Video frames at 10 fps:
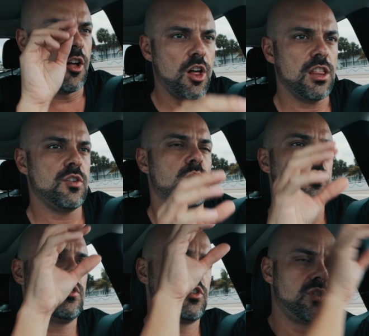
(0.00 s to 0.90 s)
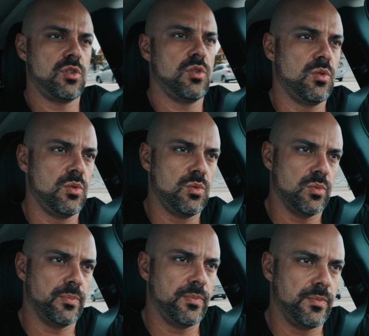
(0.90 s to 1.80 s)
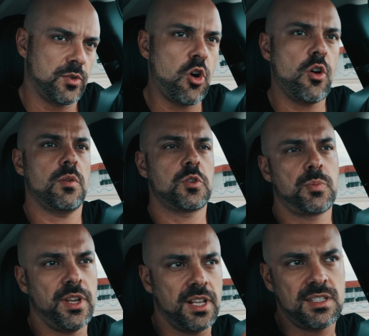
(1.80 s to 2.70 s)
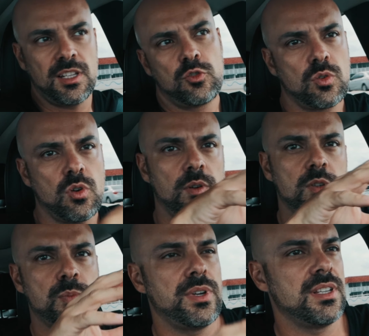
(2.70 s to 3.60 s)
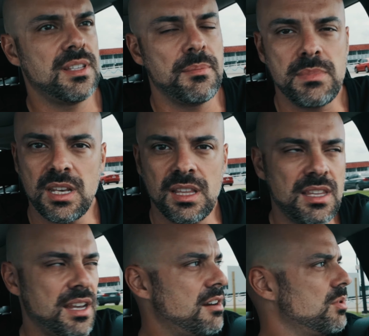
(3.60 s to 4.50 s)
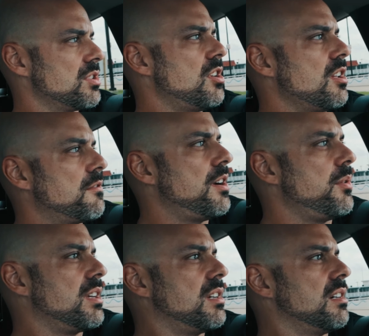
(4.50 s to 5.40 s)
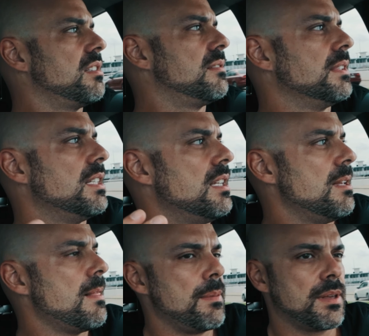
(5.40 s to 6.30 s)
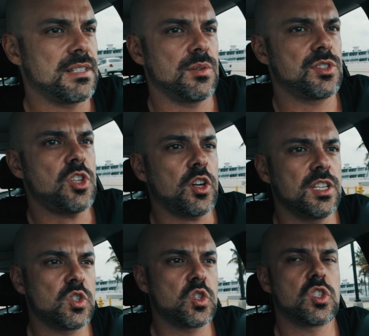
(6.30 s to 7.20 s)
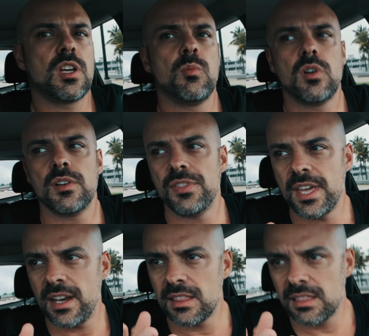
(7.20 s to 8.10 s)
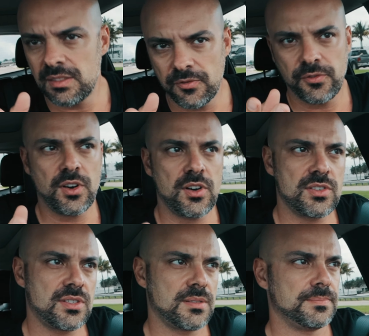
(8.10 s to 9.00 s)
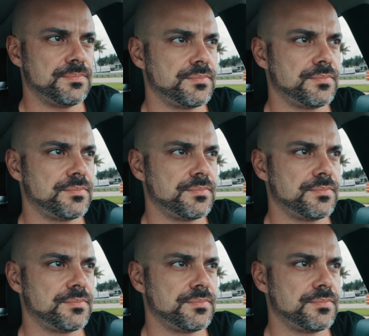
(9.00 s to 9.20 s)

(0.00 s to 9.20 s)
Hollywood to Coral Springs. Then to Coral Springs, the meeting there was not very good because I was talking to someone that at first